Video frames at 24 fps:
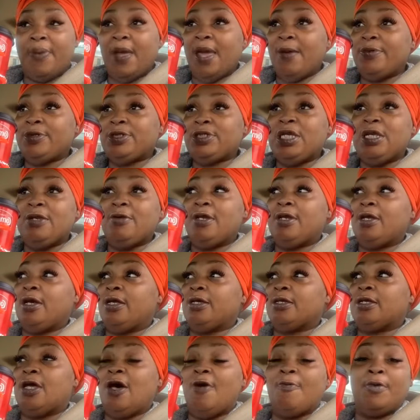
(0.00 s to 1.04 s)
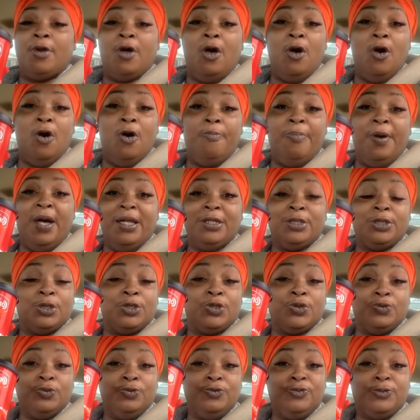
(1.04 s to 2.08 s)
Baby, she done uncovered a whole bunch
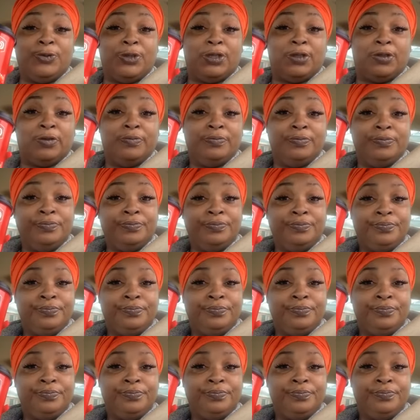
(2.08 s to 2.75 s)
of truths.